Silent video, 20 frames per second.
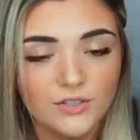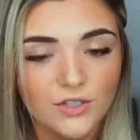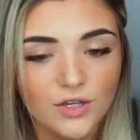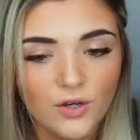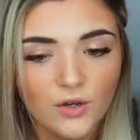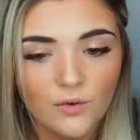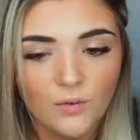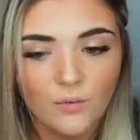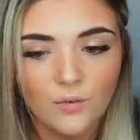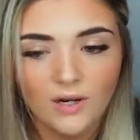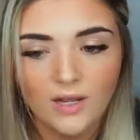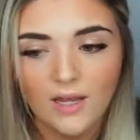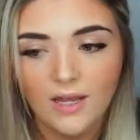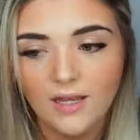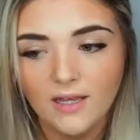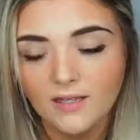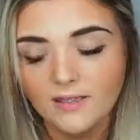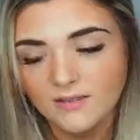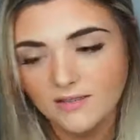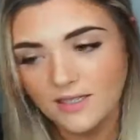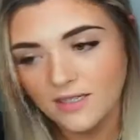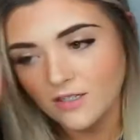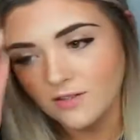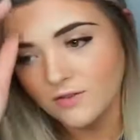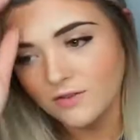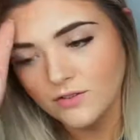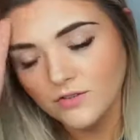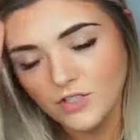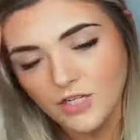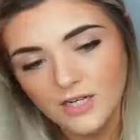so when i say
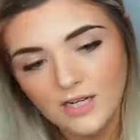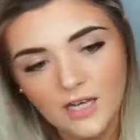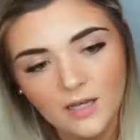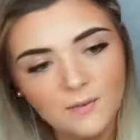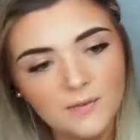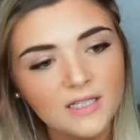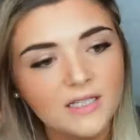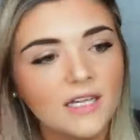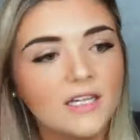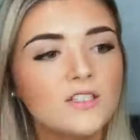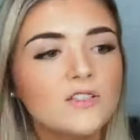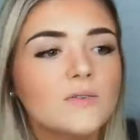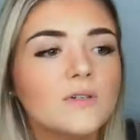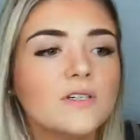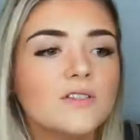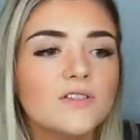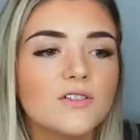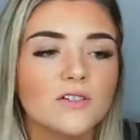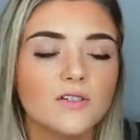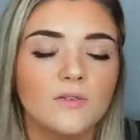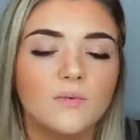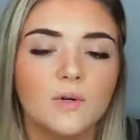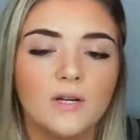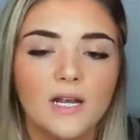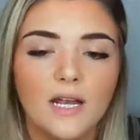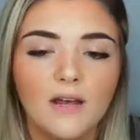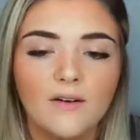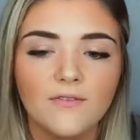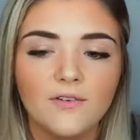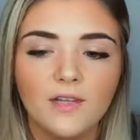interval training i mean like doing a certain
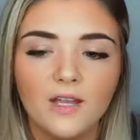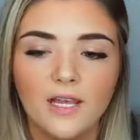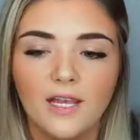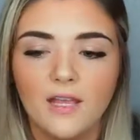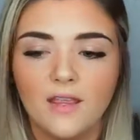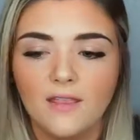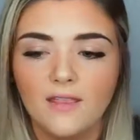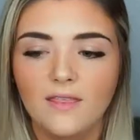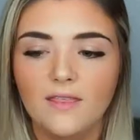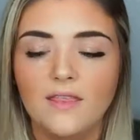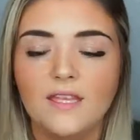workout for like